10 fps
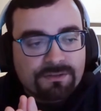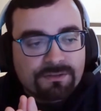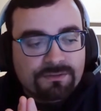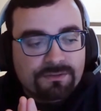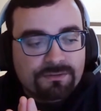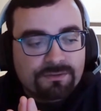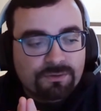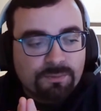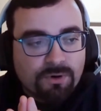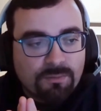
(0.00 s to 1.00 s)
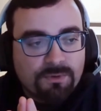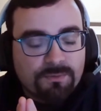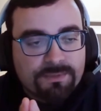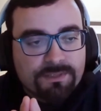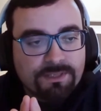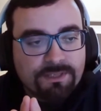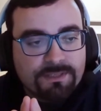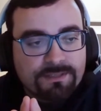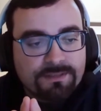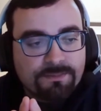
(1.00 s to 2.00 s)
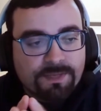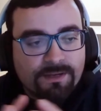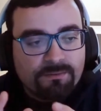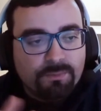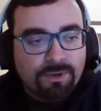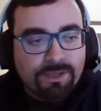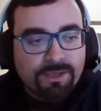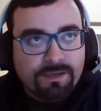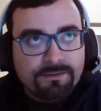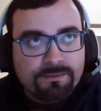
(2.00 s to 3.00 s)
two problems, is kind of bringing,